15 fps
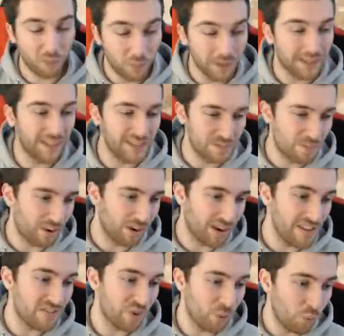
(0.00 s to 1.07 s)
the weekly
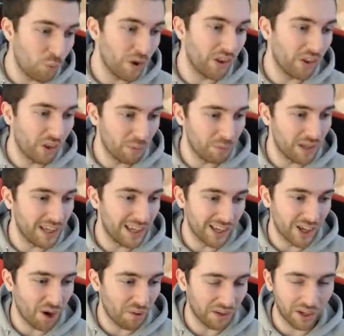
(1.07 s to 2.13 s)
Spotlights will be
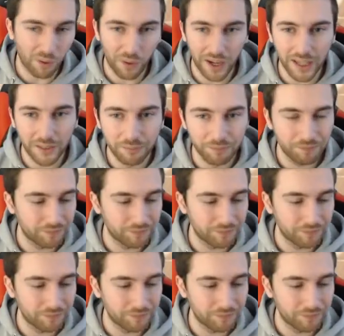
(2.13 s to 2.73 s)
going away.